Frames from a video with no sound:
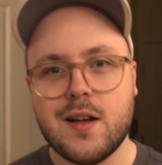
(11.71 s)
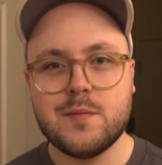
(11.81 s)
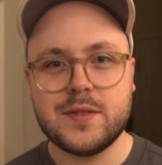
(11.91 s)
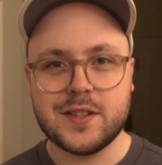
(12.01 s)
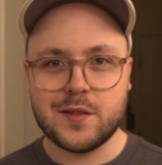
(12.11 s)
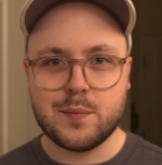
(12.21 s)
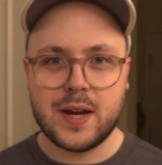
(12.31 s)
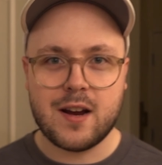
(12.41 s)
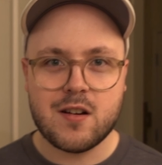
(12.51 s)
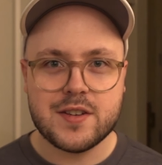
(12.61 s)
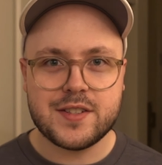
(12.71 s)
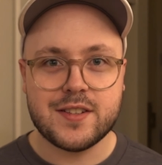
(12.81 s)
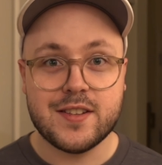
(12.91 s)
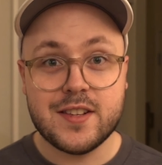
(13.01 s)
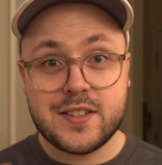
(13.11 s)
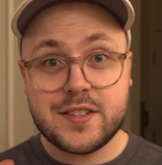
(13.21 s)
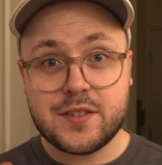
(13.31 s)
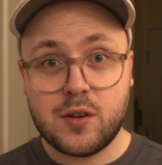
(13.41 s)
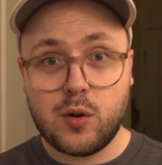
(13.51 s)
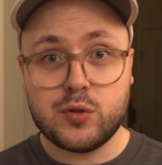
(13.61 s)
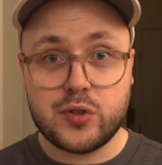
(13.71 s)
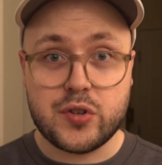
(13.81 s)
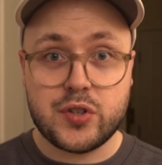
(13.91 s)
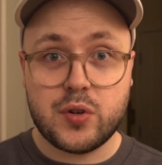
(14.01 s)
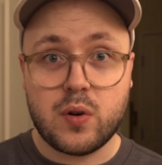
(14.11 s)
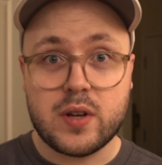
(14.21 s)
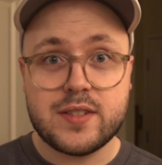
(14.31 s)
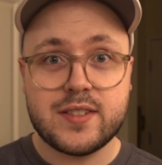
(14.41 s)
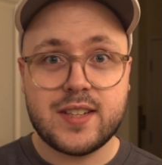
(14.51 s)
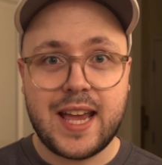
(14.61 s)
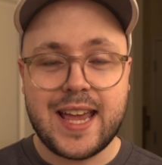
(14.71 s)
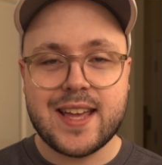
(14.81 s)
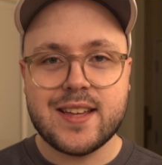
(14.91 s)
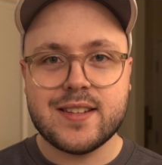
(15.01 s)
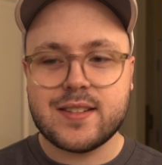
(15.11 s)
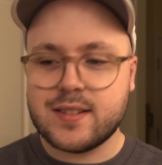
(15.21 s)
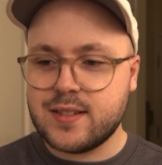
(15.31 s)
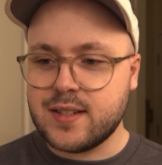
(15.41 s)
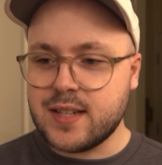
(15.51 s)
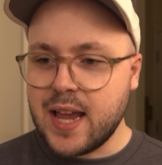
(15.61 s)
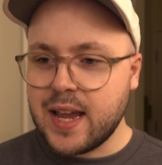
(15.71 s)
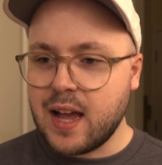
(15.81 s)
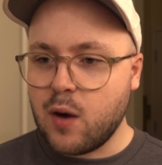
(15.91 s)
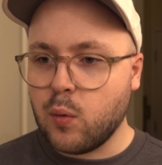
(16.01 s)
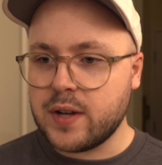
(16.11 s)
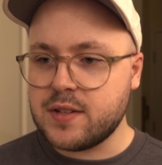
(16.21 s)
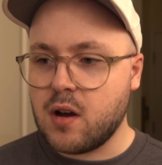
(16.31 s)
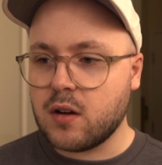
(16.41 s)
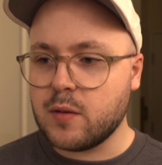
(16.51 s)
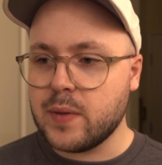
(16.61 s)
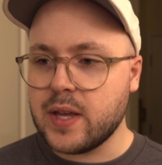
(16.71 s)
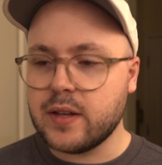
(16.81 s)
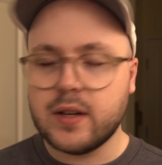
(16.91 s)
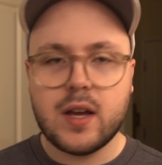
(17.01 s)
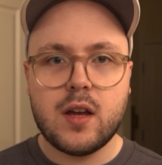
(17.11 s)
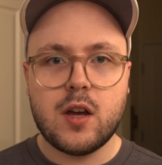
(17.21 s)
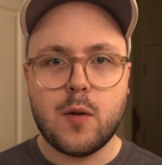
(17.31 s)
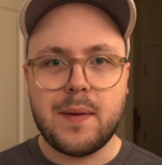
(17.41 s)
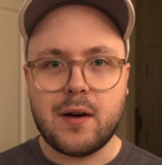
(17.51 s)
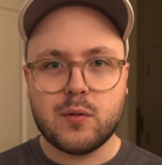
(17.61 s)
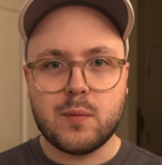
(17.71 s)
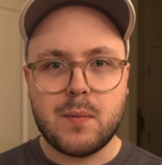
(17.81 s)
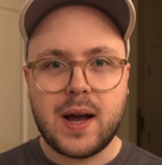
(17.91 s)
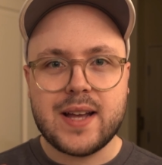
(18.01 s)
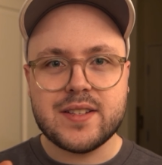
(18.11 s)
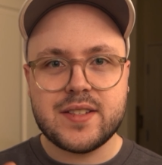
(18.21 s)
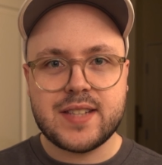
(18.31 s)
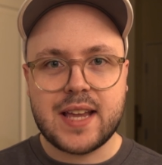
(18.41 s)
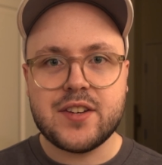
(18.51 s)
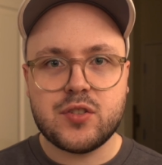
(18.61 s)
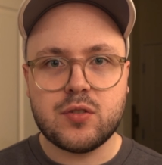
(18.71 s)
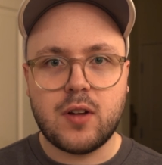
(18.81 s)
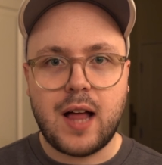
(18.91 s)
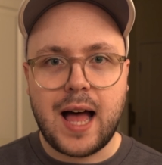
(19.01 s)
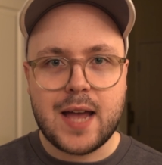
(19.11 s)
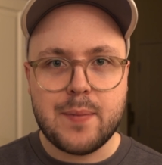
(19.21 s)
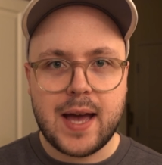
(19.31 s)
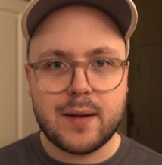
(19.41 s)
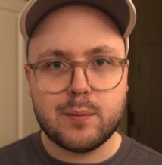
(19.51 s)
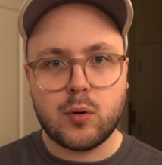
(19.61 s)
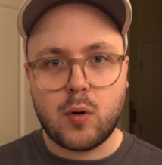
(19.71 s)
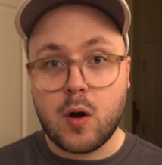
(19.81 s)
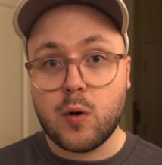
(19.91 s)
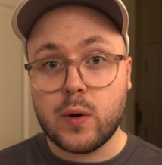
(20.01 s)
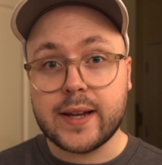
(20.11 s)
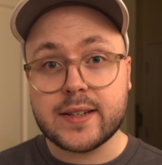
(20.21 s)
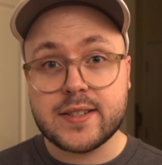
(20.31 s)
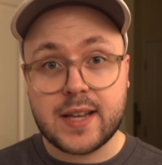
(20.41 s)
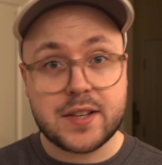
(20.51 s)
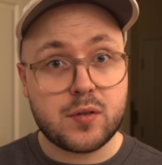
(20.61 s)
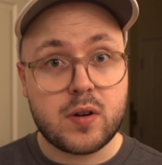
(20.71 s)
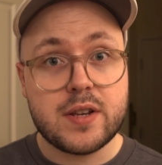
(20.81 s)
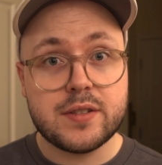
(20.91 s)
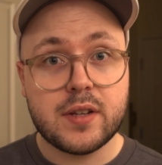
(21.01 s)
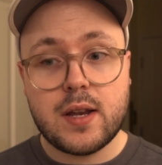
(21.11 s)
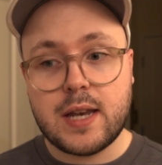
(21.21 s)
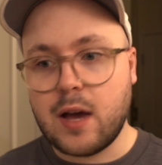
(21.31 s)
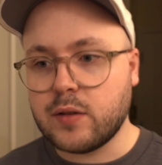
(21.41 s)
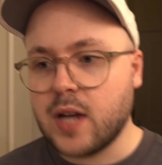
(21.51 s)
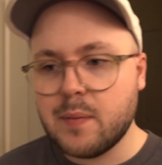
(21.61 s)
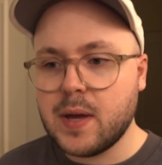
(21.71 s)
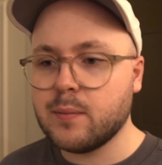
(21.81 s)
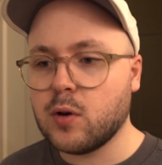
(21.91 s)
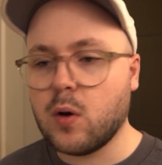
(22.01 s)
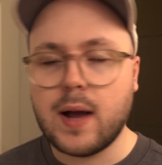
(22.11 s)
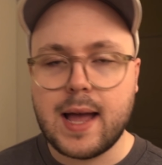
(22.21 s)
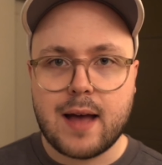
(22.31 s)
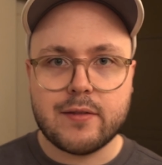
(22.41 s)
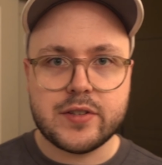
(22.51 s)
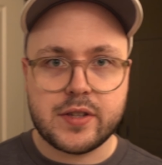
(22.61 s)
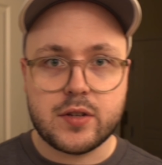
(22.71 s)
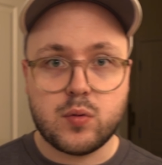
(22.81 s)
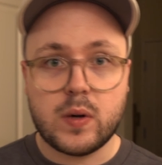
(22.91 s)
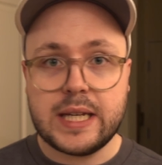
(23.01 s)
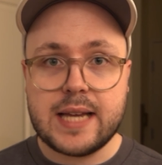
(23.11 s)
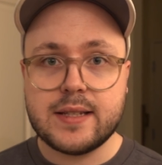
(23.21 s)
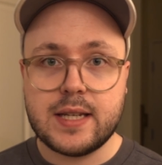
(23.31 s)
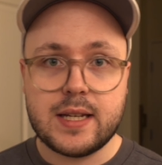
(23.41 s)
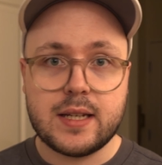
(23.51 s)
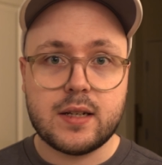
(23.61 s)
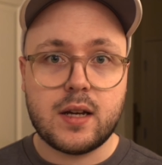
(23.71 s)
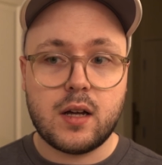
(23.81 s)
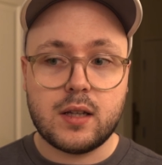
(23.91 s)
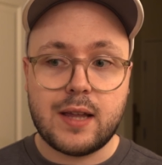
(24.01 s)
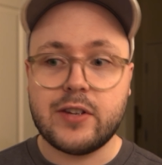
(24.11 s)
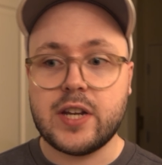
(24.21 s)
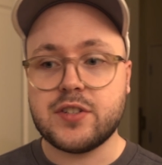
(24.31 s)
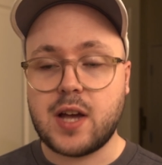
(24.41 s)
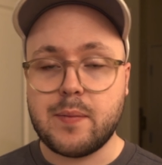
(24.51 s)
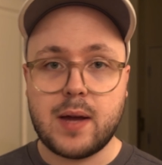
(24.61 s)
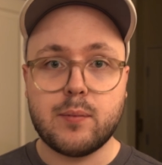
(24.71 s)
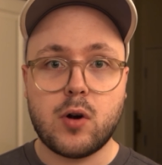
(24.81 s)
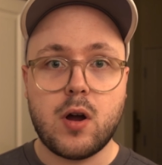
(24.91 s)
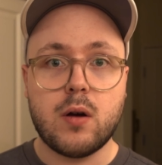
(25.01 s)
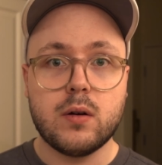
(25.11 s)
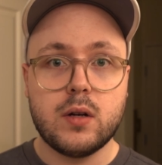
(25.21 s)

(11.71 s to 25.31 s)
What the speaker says: I'm Dylan Paris. This is Ultra Choice, and today I want to talk a bit about my essential iPad Pro accessories. Now, the iPad Pro I have is the 2018 11-inch iPad Pro,